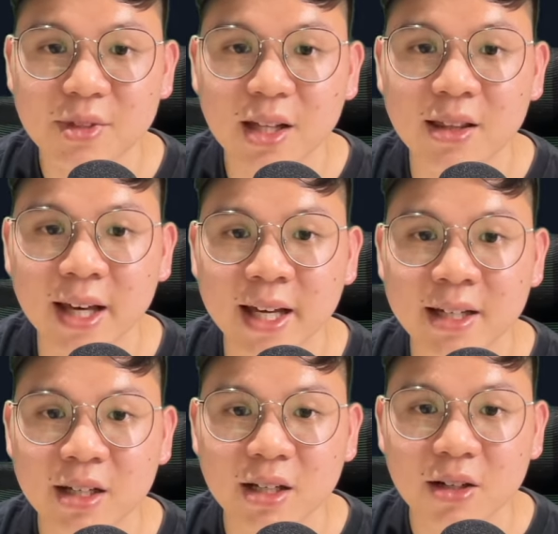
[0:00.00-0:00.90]

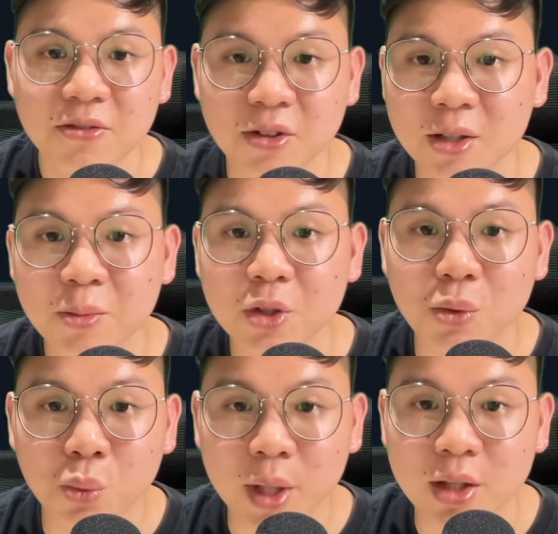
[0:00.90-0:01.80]
that Fulham
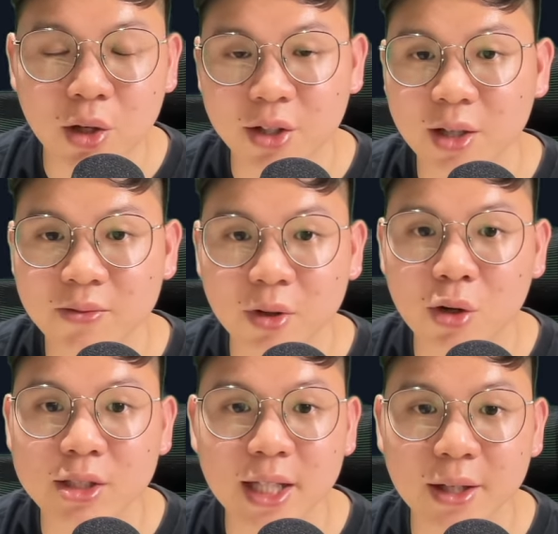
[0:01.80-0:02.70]
could win Nottingham
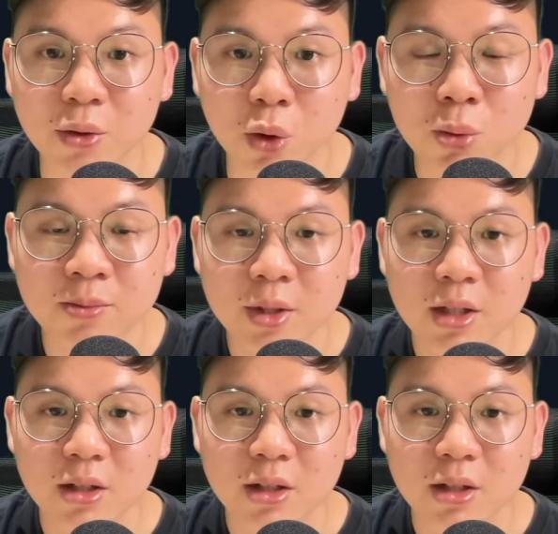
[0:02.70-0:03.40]
Forest at home?